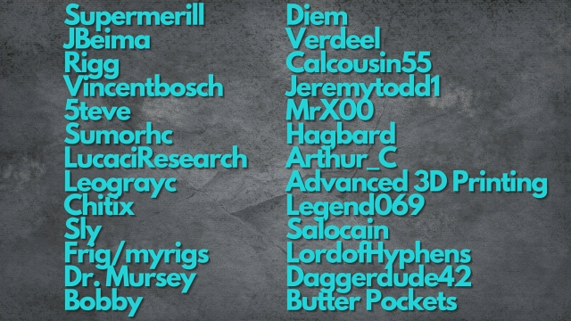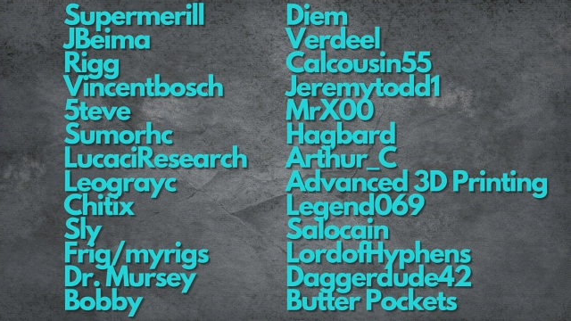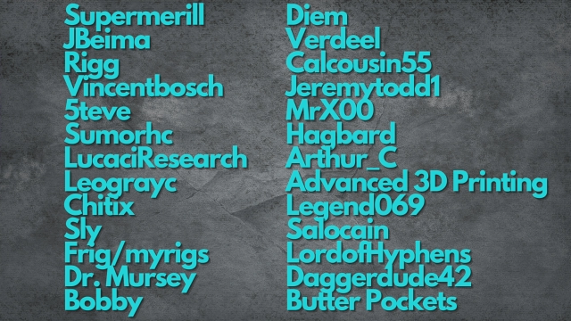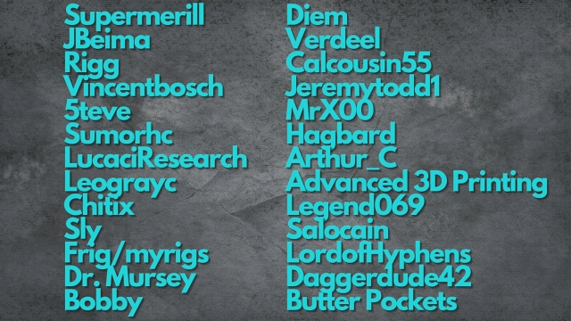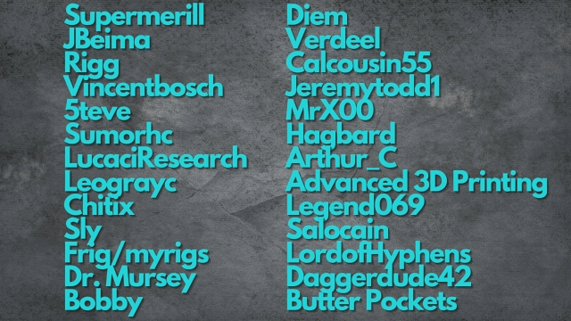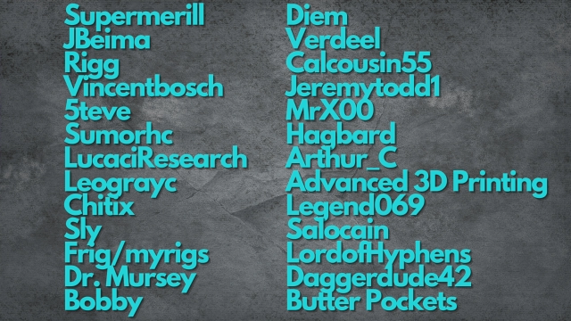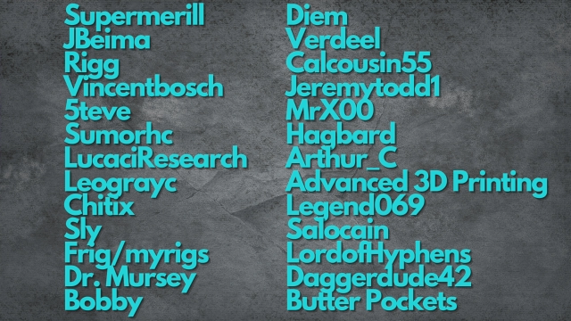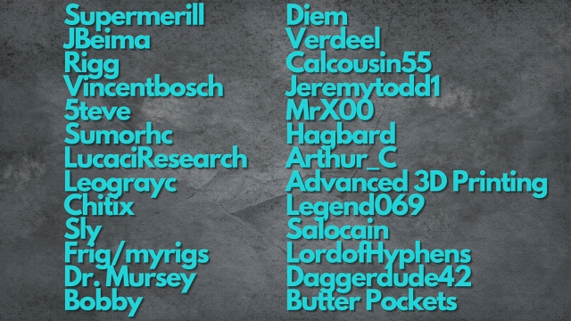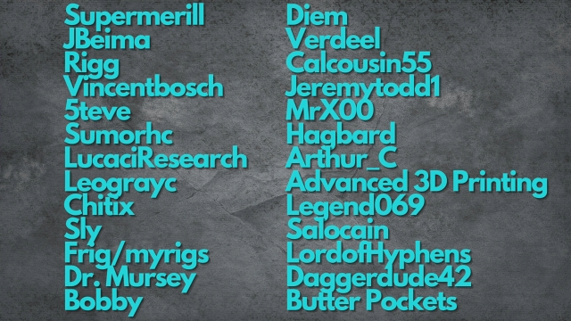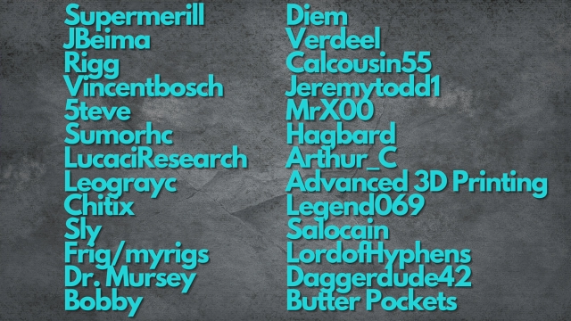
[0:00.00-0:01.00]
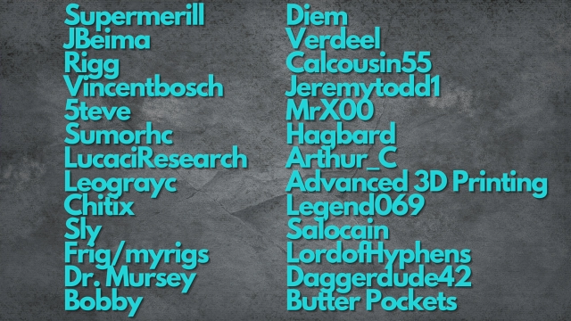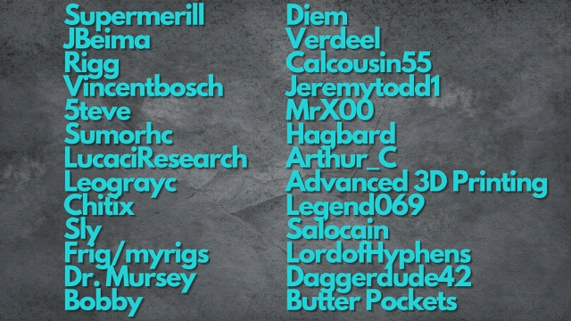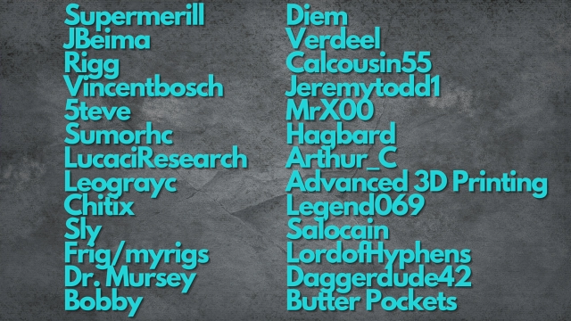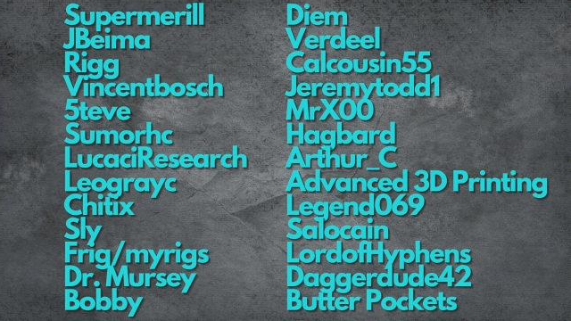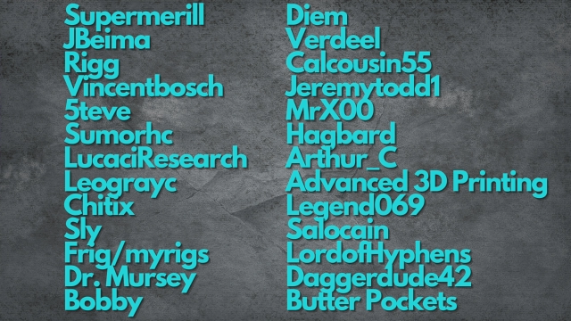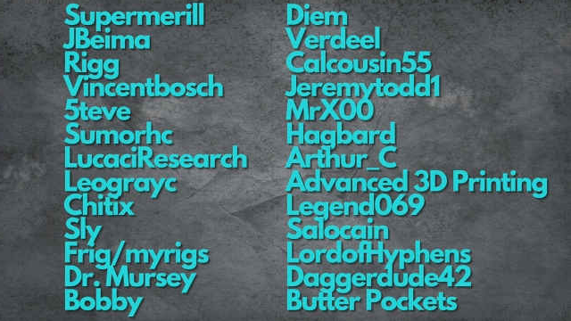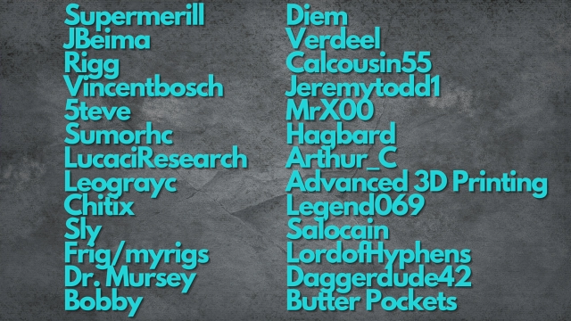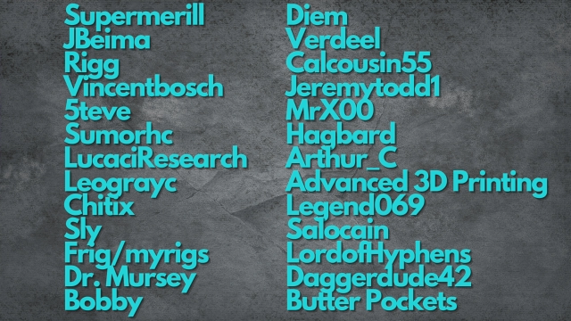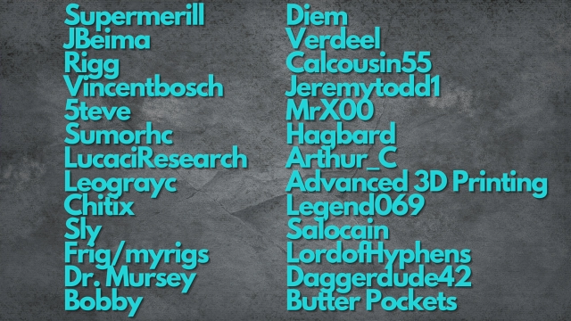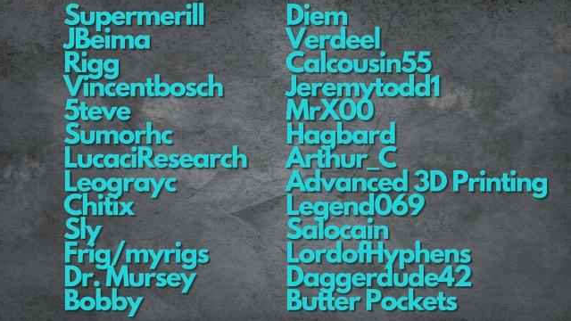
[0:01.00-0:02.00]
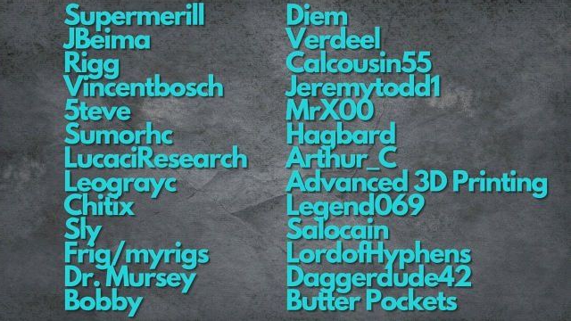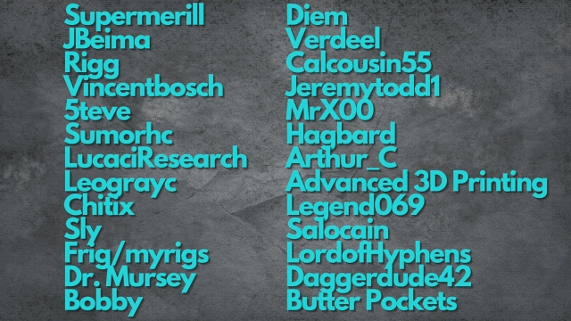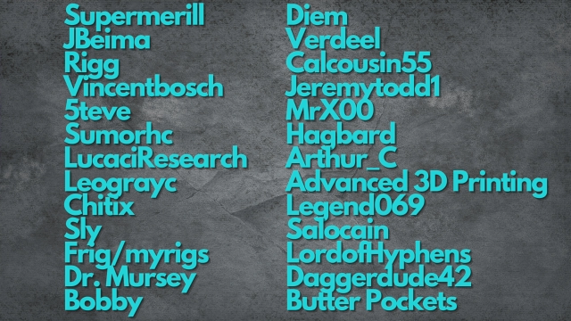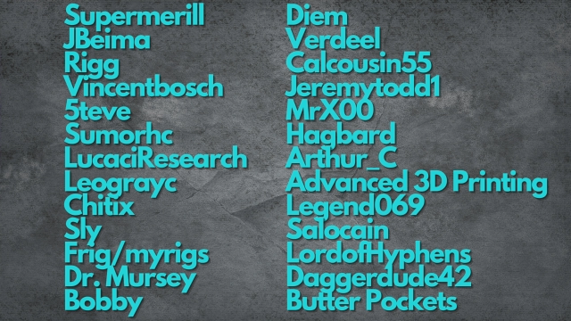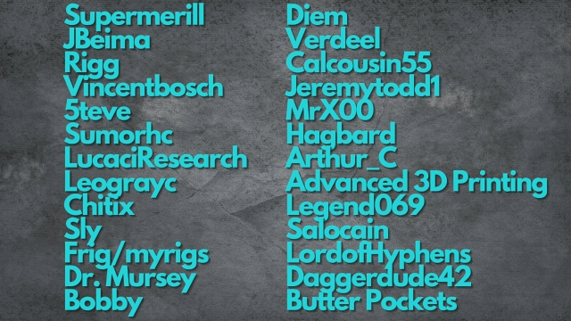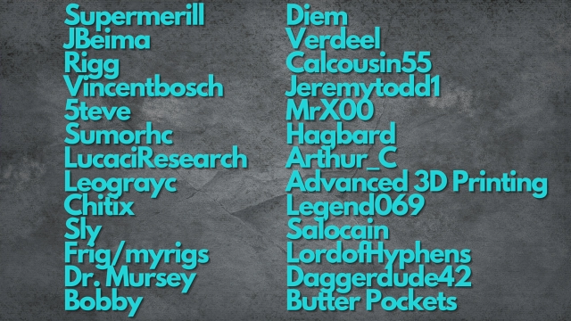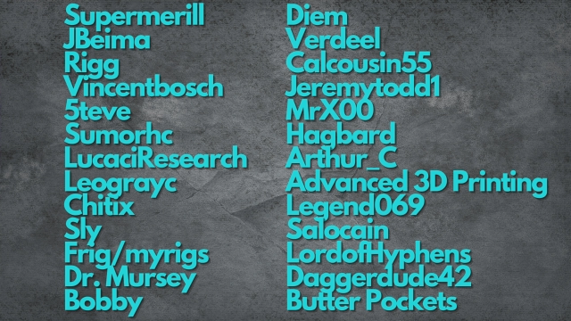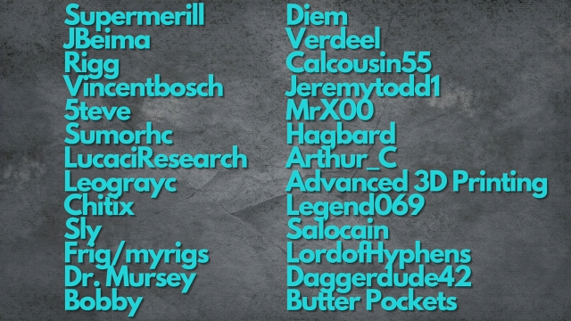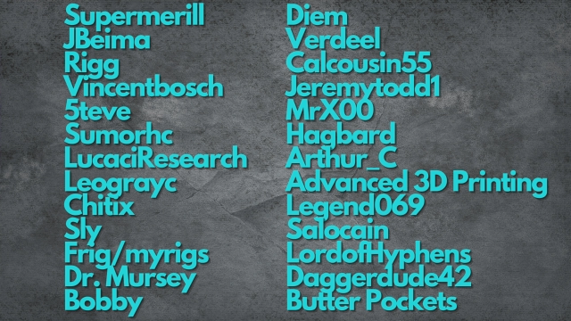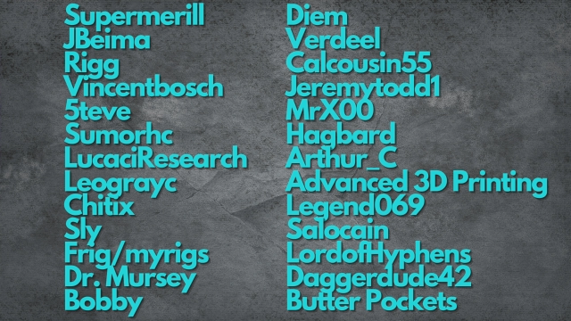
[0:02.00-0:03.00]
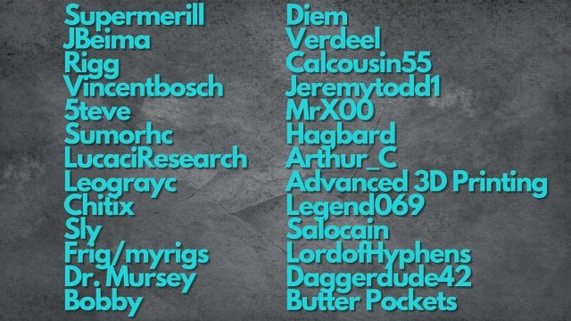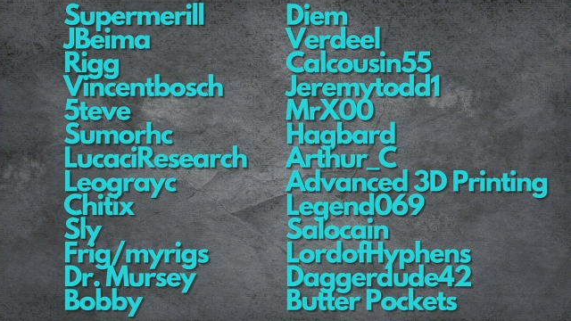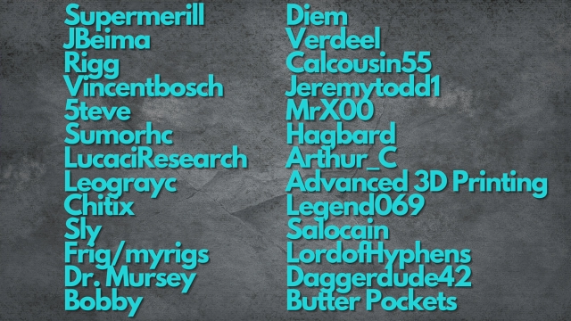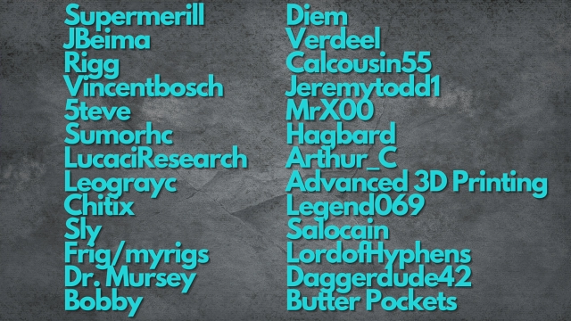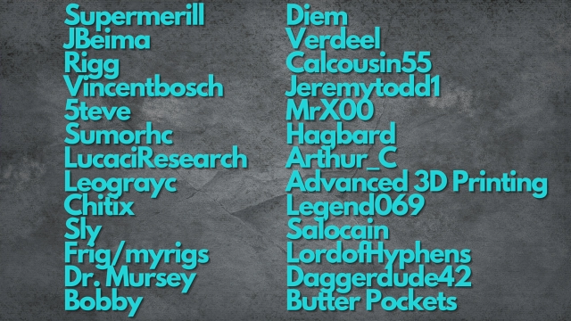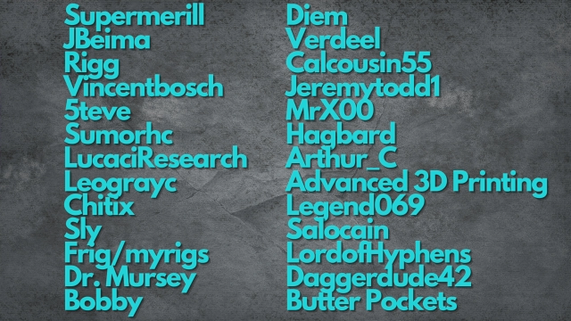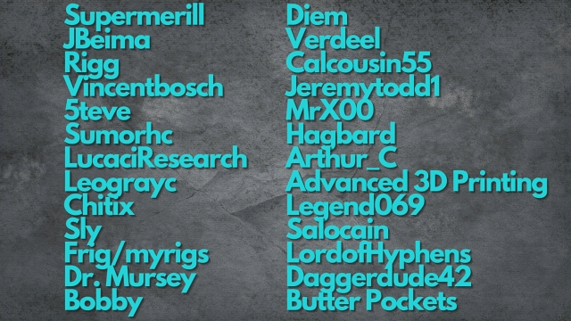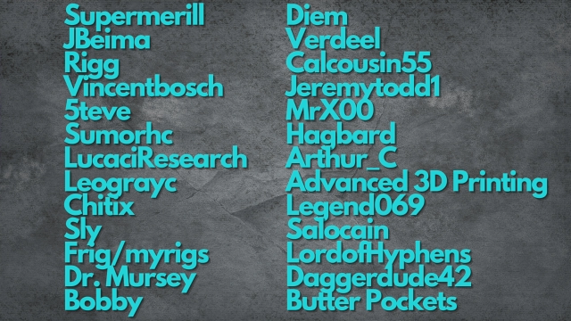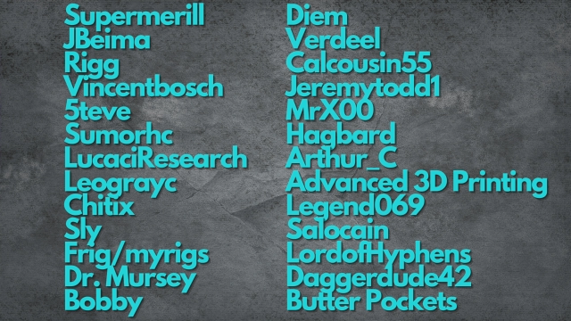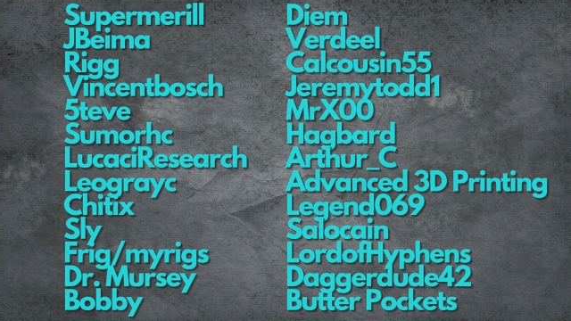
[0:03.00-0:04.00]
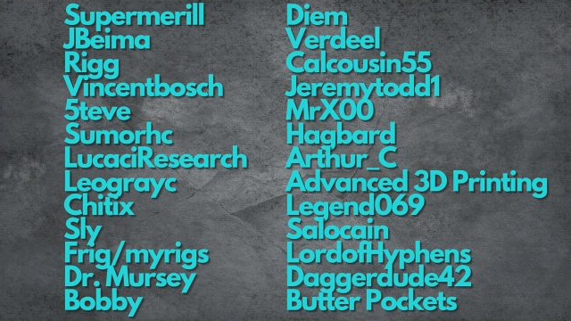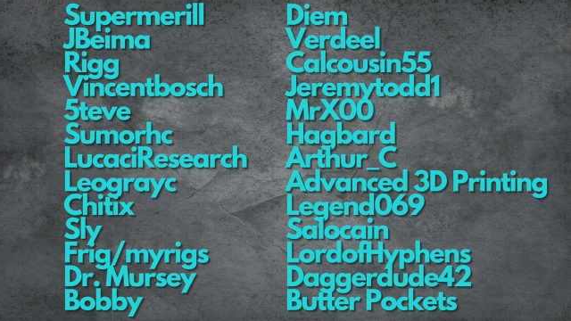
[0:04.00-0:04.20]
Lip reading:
Nobody's mouth can be seen.